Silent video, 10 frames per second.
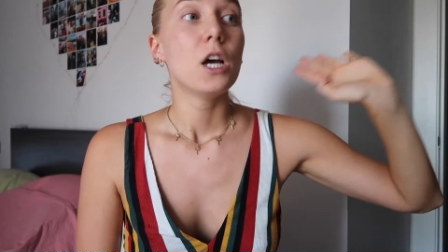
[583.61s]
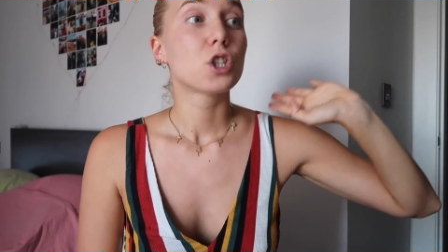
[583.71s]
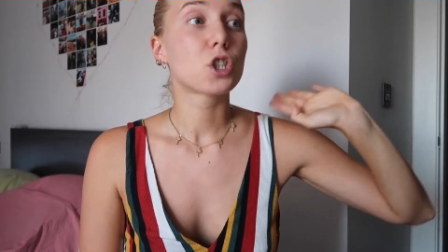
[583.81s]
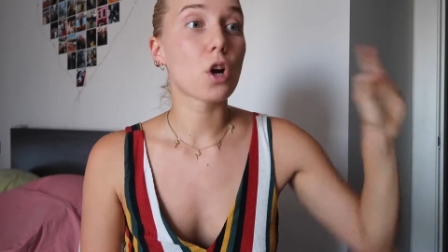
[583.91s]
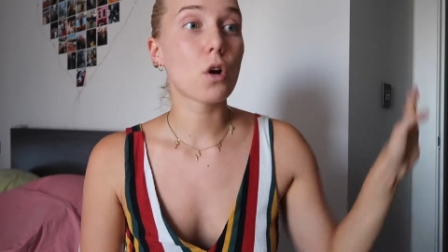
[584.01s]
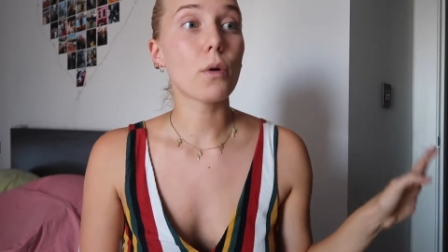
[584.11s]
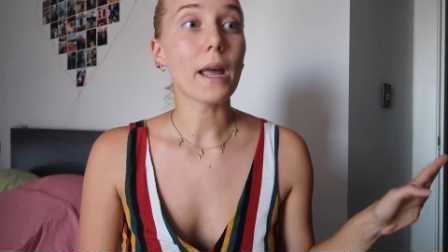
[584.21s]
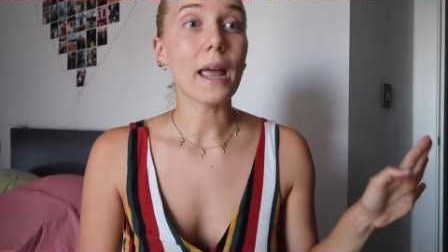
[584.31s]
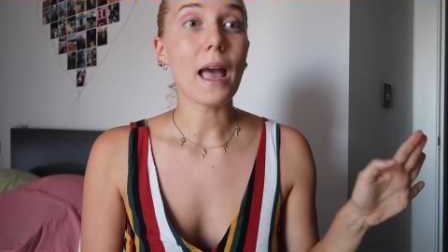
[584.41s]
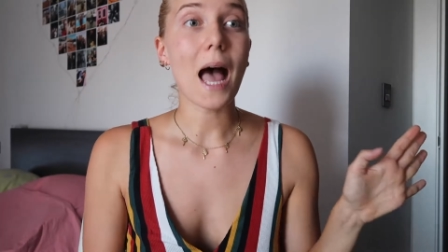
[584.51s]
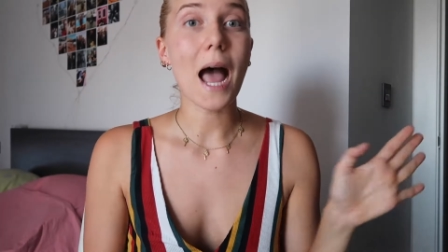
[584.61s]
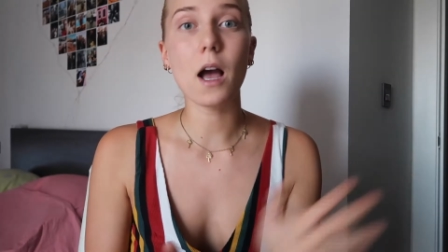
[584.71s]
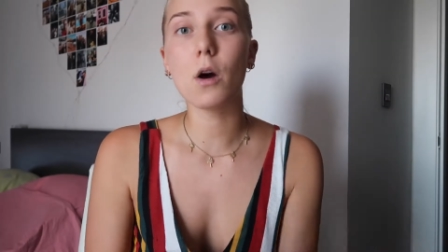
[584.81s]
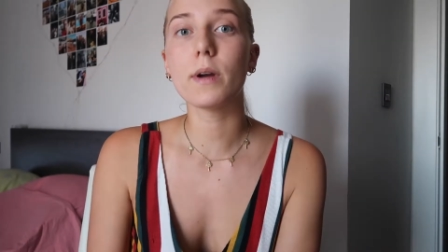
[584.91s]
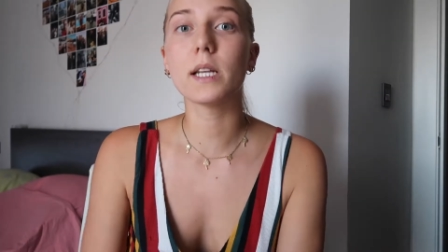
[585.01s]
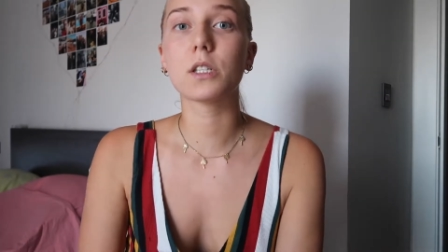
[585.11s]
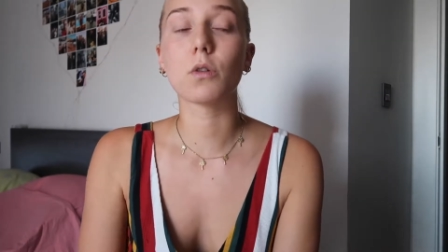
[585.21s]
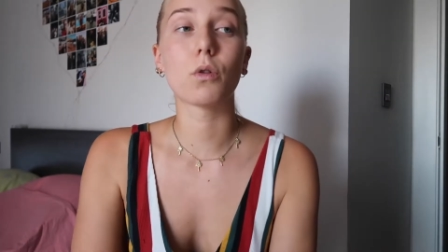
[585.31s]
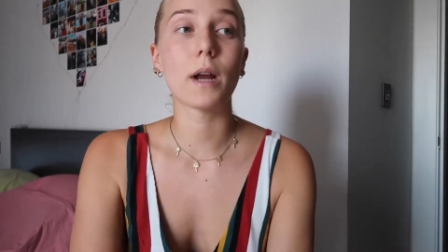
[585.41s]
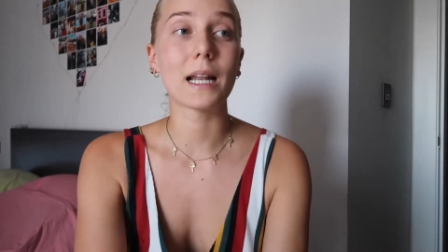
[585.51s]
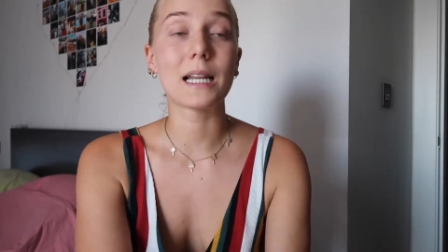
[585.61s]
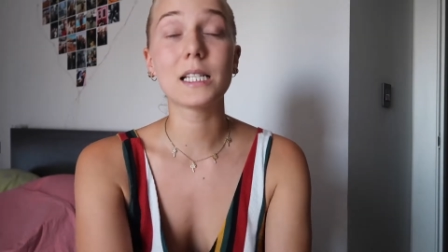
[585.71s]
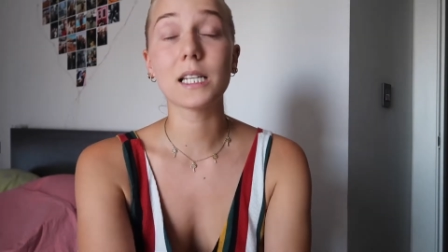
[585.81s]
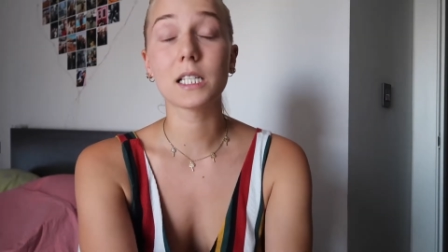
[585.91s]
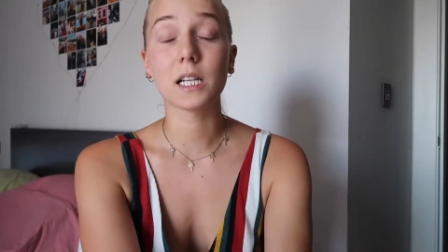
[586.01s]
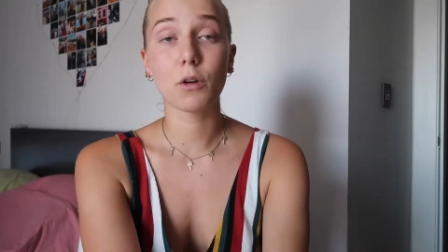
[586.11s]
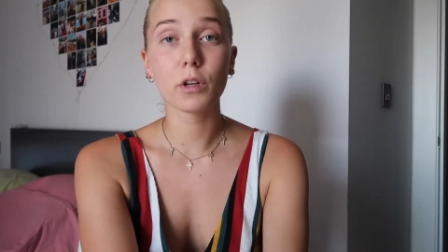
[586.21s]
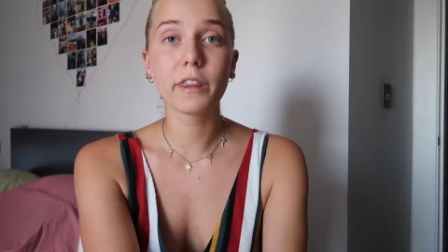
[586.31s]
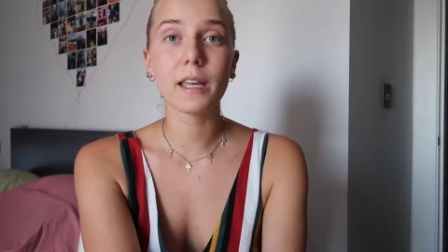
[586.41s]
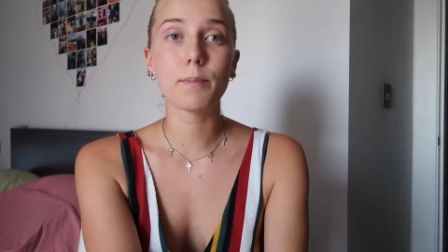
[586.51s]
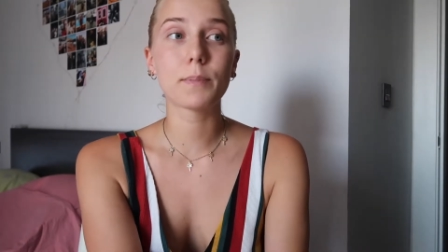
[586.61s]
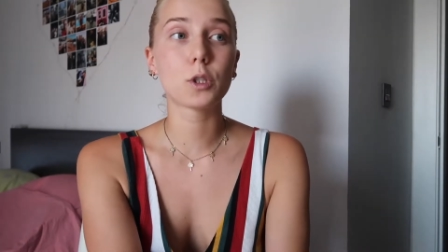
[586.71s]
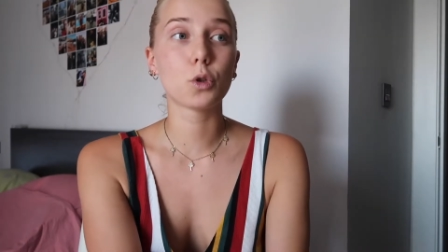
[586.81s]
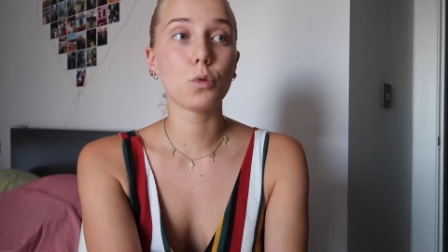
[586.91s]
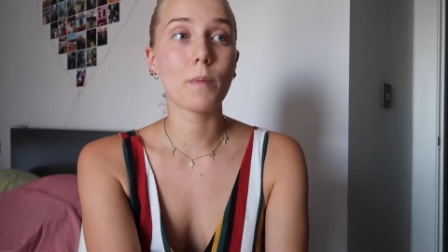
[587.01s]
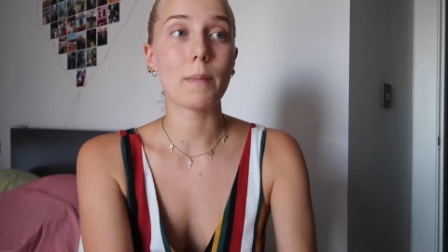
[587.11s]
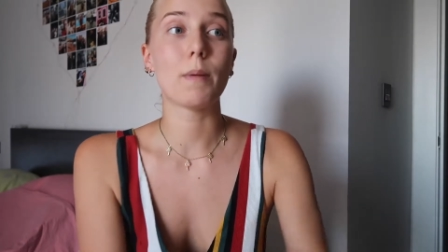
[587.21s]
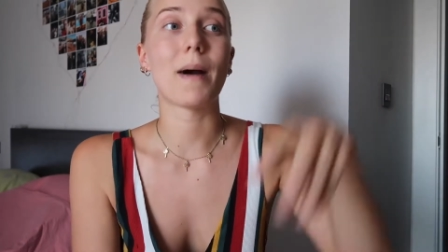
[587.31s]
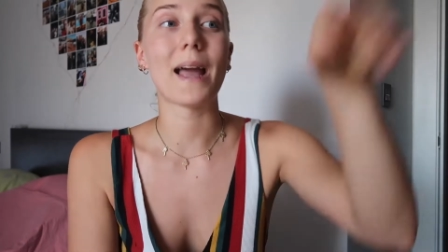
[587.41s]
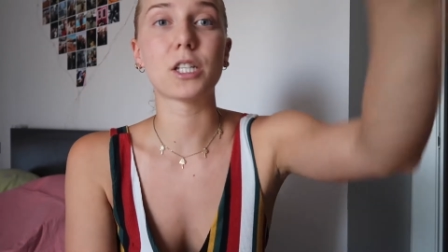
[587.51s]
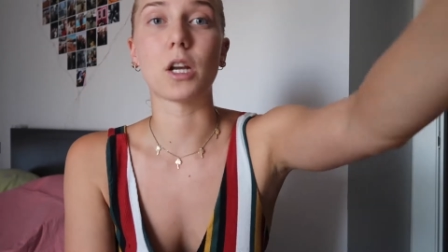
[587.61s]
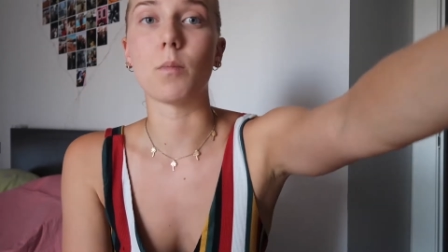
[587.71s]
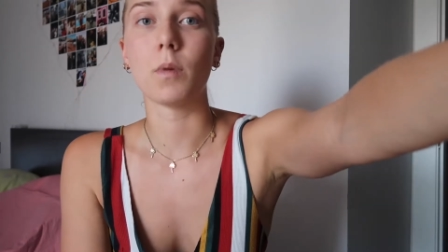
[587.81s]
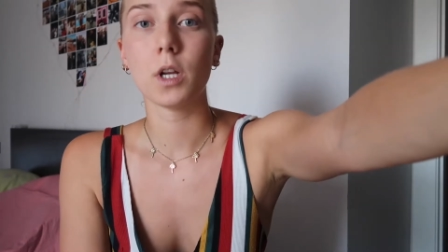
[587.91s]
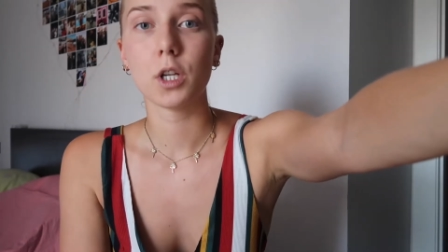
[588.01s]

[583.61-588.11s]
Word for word: So I always, or at least it's a good tip to maybe buy some